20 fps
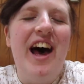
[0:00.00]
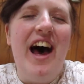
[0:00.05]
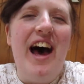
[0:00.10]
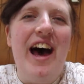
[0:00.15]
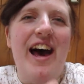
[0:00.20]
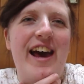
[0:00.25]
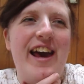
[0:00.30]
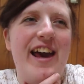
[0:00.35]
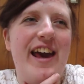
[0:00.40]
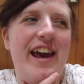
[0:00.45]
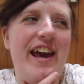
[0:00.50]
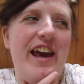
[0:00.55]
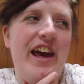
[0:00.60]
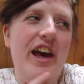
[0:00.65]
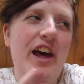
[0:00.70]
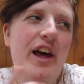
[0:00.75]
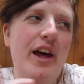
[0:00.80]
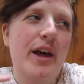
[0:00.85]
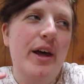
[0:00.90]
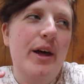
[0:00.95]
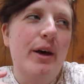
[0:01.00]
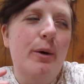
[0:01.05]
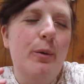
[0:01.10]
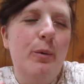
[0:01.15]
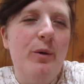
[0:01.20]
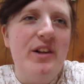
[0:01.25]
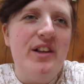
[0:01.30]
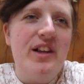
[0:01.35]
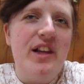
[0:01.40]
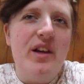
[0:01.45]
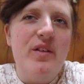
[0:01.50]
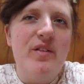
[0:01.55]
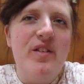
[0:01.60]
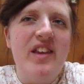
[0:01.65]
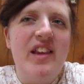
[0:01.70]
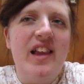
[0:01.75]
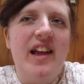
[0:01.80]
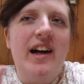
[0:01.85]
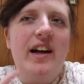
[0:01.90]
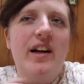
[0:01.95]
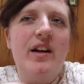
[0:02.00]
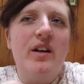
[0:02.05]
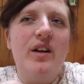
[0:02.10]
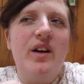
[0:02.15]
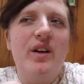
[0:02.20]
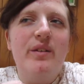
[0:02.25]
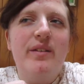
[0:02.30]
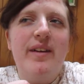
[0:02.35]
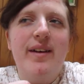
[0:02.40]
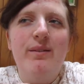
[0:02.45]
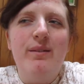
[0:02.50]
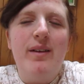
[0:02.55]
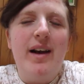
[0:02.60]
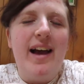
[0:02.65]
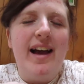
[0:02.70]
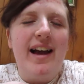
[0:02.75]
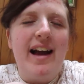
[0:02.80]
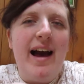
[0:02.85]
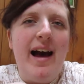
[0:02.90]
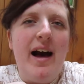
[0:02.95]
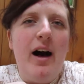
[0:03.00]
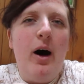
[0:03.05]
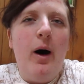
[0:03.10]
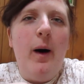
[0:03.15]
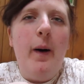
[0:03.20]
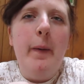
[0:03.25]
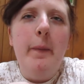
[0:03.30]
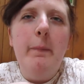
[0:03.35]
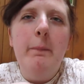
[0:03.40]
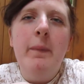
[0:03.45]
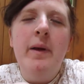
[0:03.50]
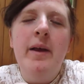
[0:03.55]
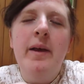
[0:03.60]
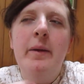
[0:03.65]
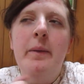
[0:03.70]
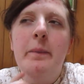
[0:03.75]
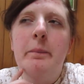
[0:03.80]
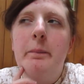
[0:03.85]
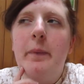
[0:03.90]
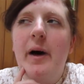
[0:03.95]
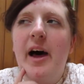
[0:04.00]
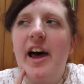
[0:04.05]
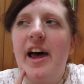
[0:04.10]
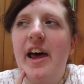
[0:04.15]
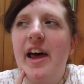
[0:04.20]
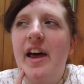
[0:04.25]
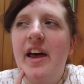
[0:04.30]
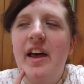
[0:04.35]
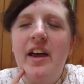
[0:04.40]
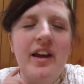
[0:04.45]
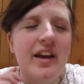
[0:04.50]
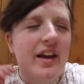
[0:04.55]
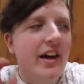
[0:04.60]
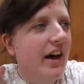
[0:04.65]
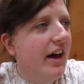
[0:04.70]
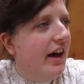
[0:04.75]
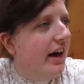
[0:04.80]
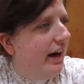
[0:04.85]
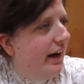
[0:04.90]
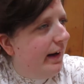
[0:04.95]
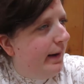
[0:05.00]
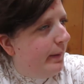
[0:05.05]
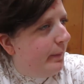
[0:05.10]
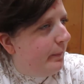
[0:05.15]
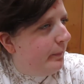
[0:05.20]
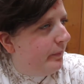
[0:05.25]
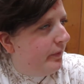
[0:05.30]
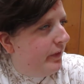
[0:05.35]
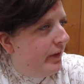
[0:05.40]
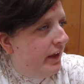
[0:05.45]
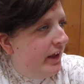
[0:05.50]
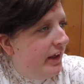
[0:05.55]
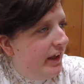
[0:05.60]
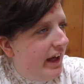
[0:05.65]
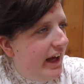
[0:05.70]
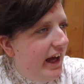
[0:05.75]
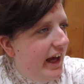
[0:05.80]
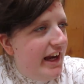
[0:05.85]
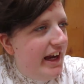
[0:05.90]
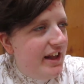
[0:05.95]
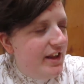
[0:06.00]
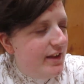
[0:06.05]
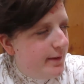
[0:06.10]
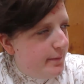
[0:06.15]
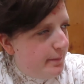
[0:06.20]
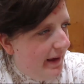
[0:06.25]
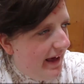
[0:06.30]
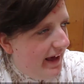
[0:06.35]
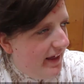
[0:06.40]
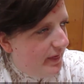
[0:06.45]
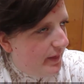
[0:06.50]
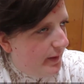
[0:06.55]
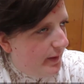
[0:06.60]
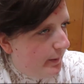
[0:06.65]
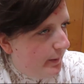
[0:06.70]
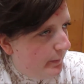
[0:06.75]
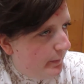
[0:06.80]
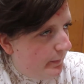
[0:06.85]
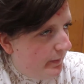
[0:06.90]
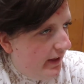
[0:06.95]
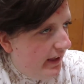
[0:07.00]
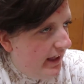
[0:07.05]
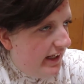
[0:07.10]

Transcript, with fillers: I was going to vlog right when I got home, but um, I had to use the bathroom